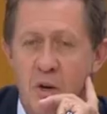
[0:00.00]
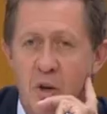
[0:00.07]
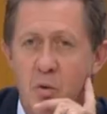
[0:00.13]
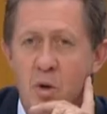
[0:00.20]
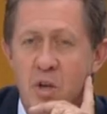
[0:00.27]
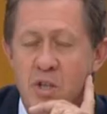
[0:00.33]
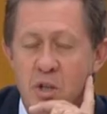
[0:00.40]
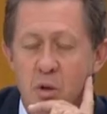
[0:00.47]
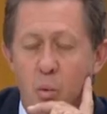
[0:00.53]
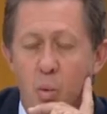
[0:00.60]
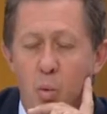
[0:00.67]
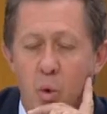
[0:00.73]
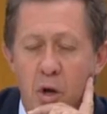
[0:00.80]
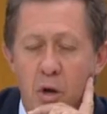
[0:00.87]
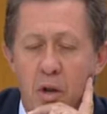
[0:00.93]
my
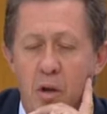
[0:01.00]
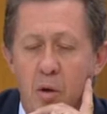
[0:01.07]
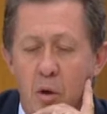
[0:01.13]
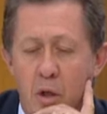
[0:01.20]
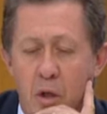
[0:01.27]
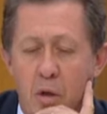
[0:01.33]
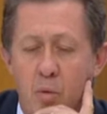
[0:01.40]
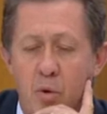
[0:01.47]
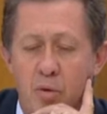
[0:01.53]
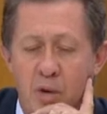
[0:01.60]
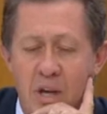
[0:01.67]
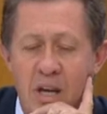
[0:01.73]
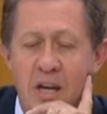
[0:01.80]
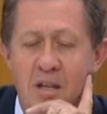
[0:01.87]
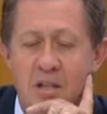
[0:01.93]
question. What, with
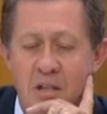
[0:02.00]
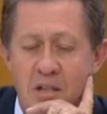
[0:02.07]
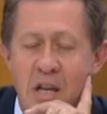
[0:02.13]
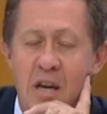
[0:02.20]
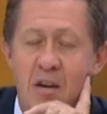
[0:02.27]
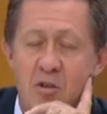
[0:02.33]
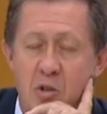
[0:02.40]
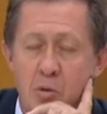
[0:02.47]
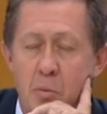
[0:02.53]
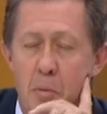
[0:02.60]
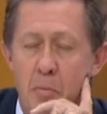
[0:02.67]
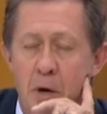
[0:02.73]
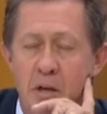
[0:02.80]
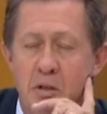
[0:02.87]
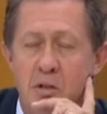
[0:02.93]
regard to the towers you
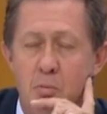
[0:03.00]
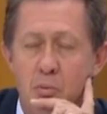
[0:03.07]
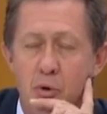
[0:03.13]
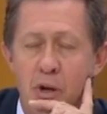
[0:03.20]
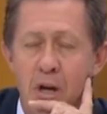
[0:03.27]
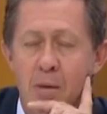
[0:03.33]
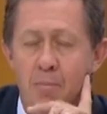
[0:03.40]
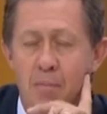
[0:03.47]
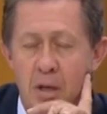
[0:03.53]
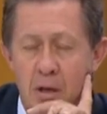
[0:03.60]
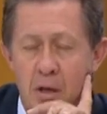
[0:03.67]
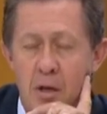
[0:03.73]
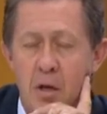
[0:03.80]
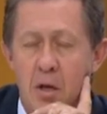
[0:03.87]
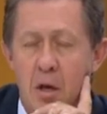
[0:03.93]
propose to put up,
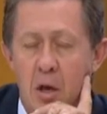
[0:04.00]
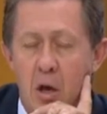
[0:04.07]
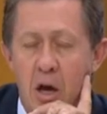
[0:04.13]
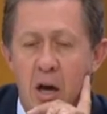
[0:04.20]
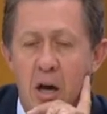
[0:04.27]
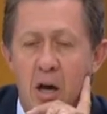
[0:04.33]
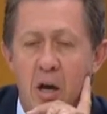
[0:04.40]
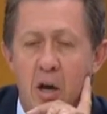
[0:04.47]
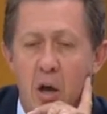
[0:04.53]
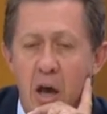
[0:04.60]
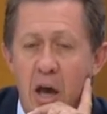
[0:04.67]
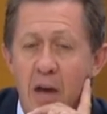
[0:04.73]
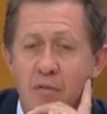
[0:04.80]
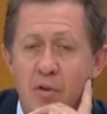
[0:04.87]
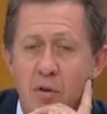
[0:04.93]
uh,
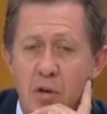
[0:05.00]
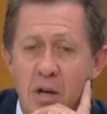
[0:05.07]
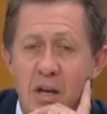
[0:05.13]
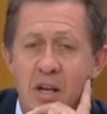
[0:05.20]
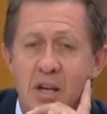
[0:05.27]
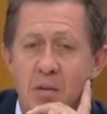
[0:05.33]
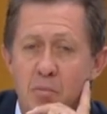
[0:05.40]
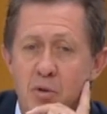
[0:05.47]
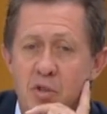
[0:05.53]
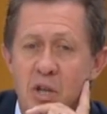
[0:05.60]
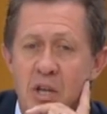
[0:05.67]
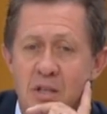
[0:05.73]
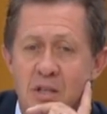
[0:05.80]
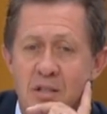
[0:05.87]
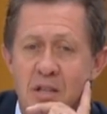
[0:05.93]
have you done any
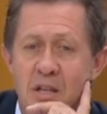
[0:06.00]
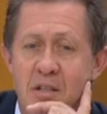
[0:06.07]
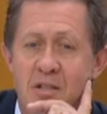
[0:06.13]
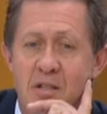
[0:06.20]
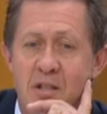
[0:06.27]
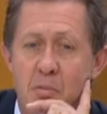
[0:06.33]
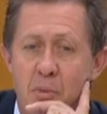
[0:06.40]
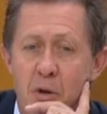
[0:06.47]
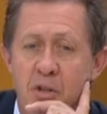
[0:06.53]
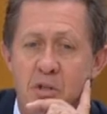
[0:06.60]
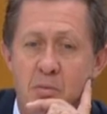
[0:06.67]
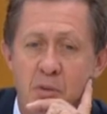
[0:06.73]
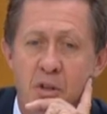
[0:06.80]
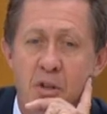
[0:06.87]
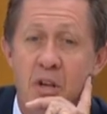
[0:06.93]
projections as to the
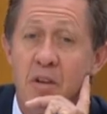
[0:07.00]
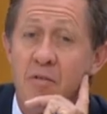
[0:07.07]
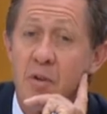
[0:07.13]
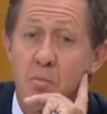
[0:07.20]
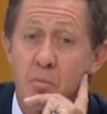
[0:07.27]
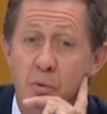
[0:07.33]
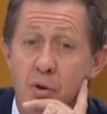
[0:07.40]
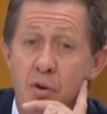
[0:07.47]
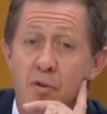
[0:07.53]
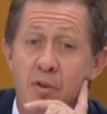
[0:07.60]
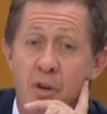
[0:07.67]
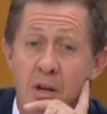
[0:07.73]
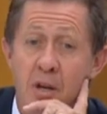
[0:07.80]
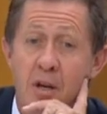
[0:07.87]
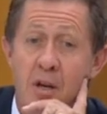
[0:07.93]
possibility of
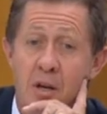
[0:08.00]
improving